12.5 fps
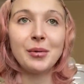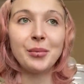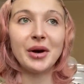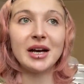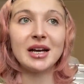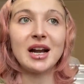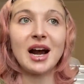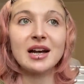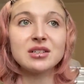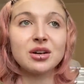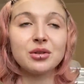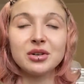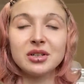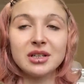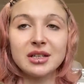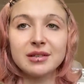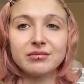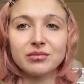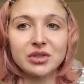But I
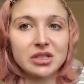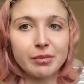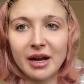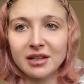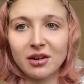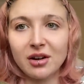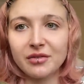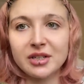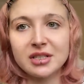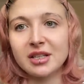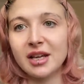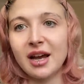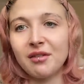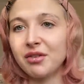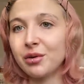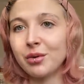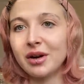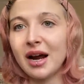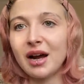totally respect, obviously,
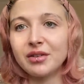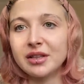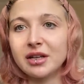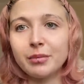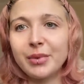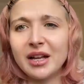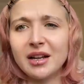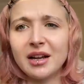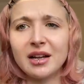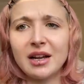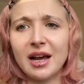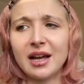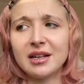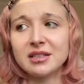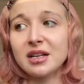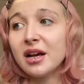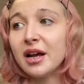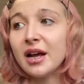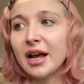everyone having their opinion. And
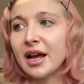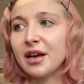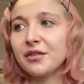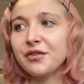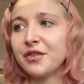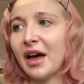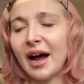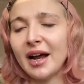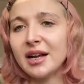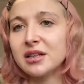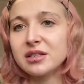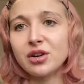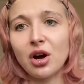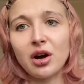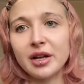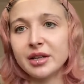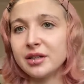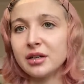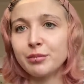if that is not
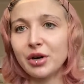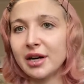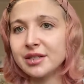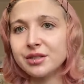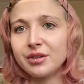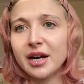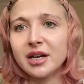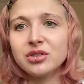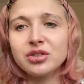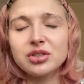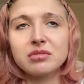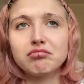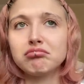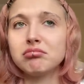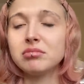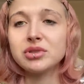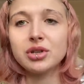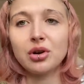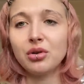in your price range,
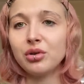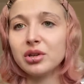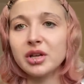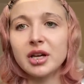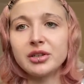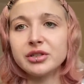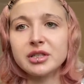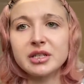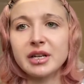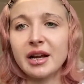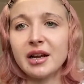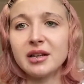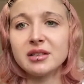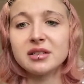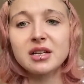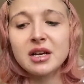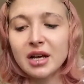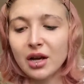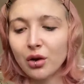totally understand.
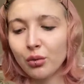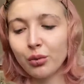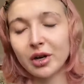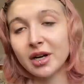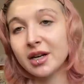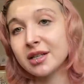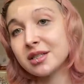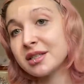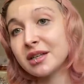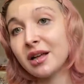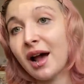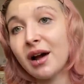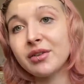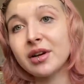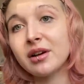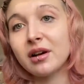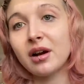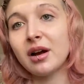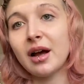We're gonna still
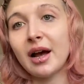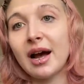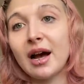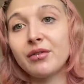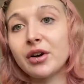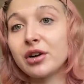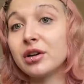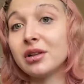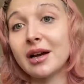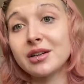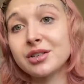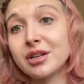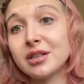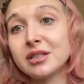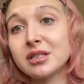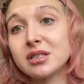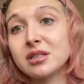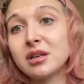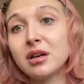have our
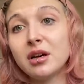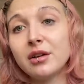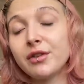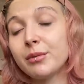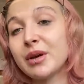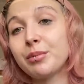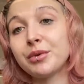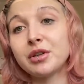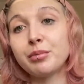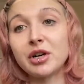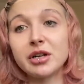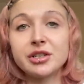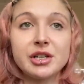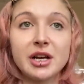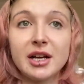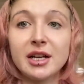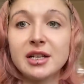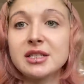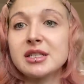collections for people to
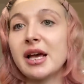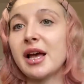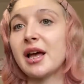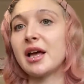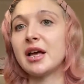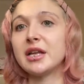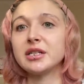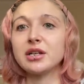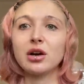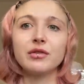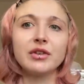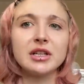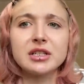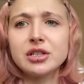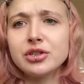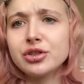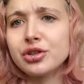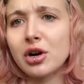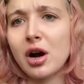purchase, and our
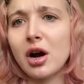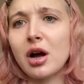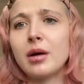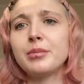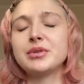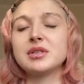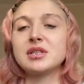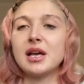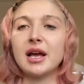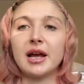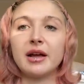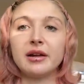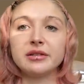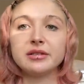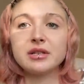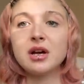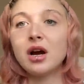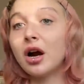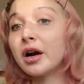vintage drops and
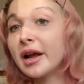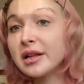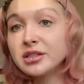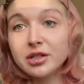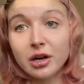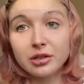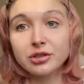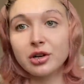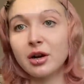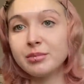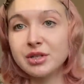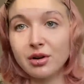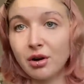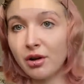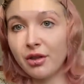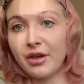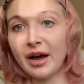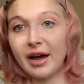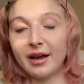our dead stock drops and all
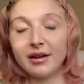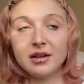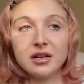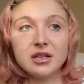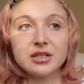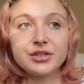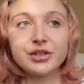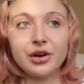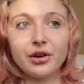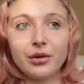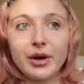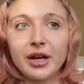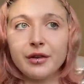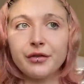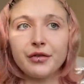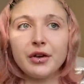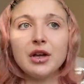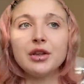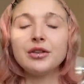that. So if
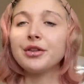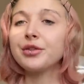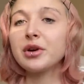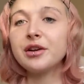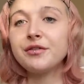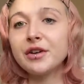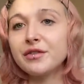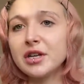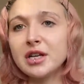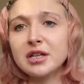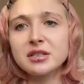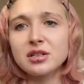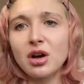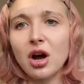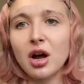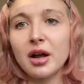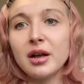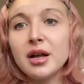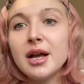the $350 is
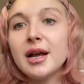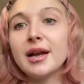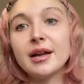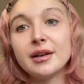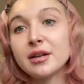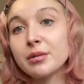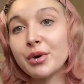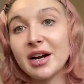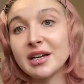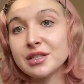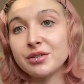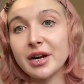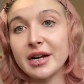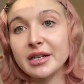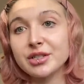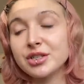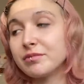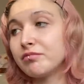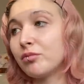not in your price
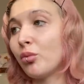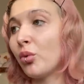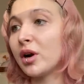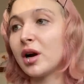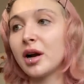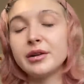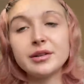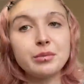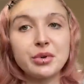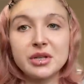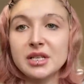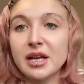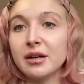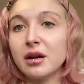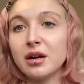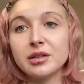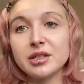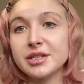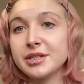range, 100%
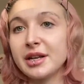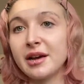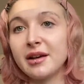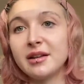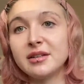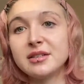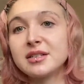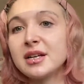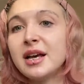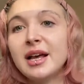understand.